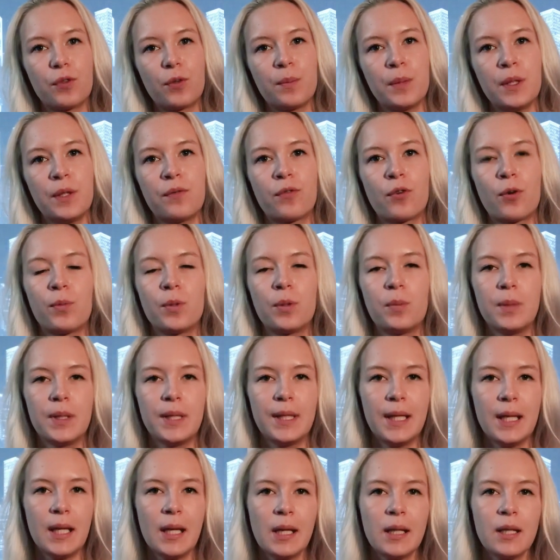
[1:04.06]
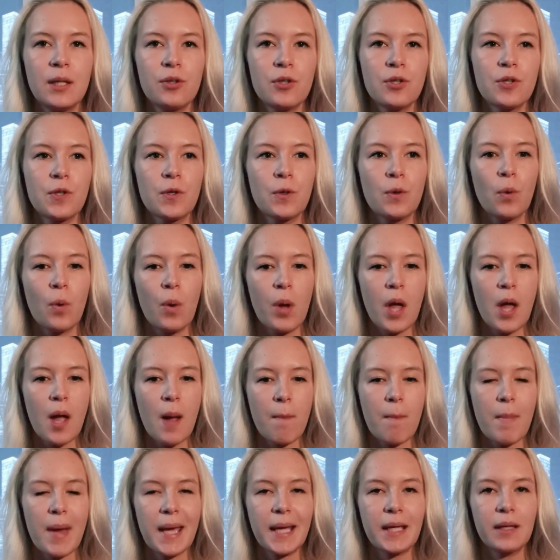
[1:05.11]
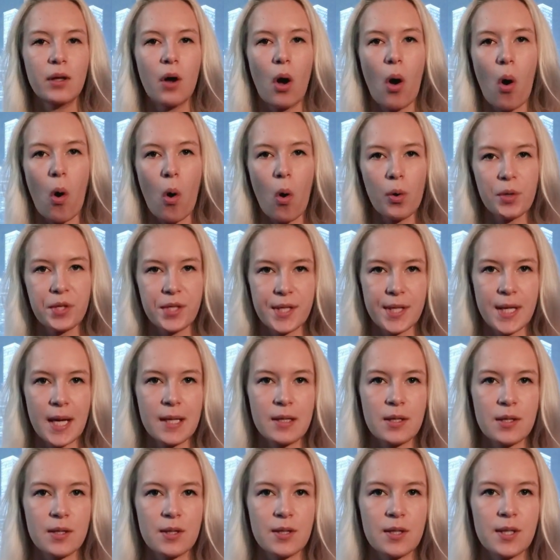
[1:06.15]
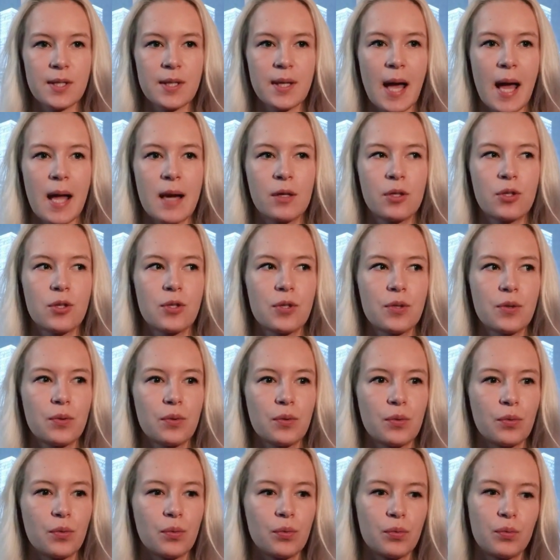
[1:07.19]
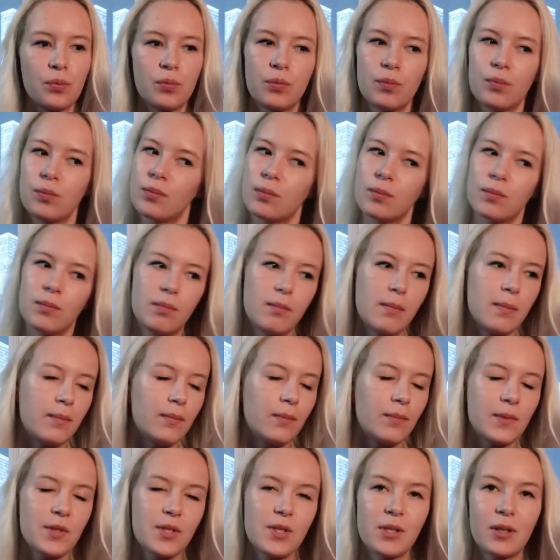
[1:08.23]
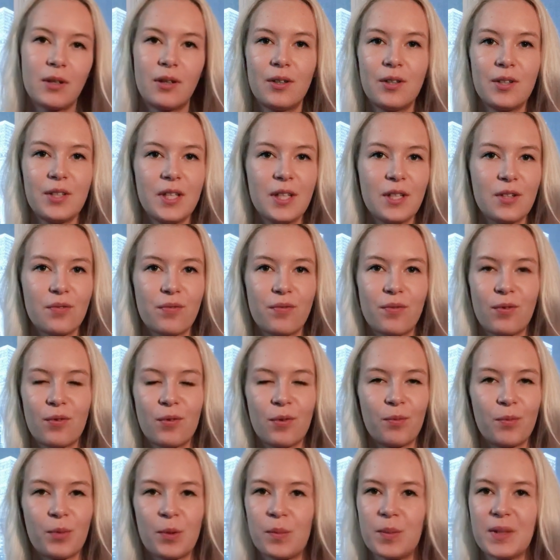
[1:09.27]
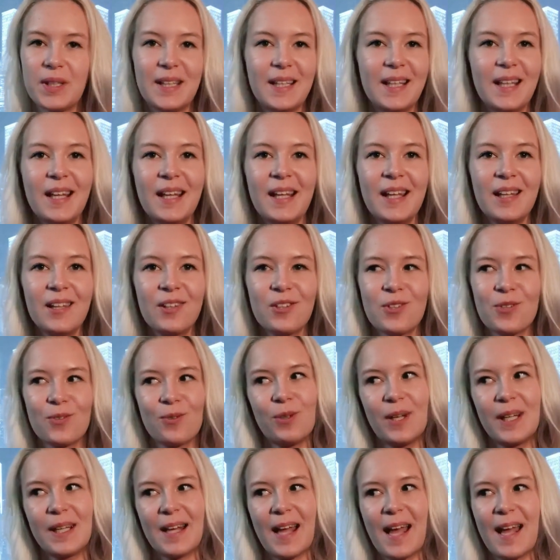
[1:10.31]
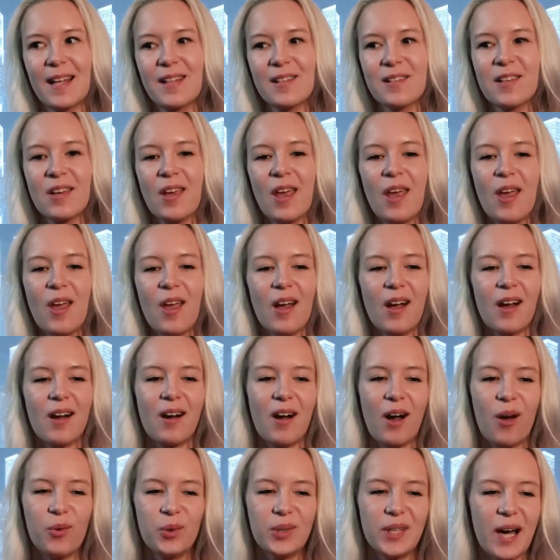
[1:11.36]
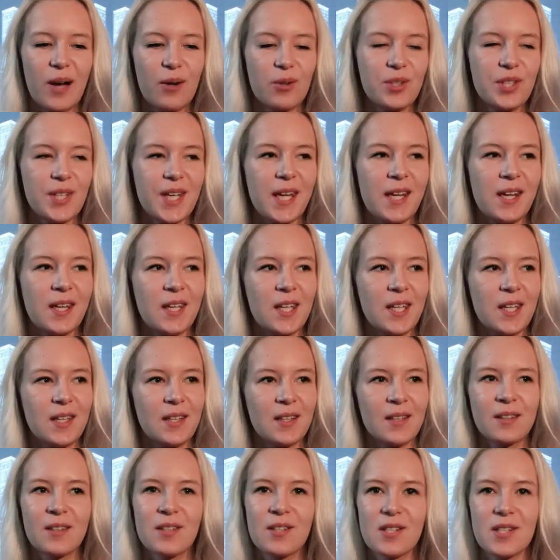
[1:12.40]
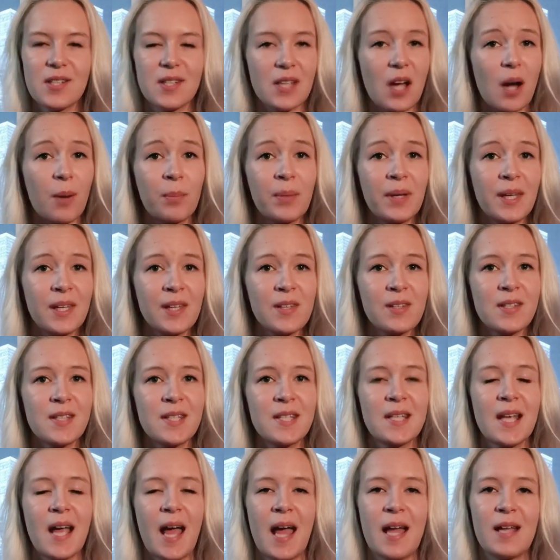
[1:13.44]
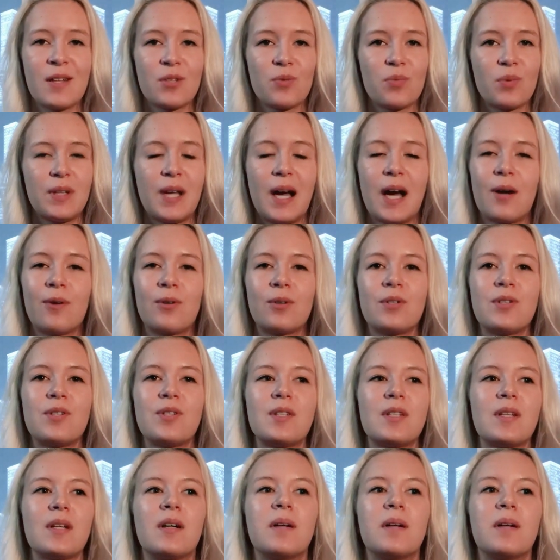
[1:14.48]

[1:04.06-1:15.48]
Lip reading: for me from the beginning to make the whole sentence, kind of to start it from the beginning to an end without any stoppings and without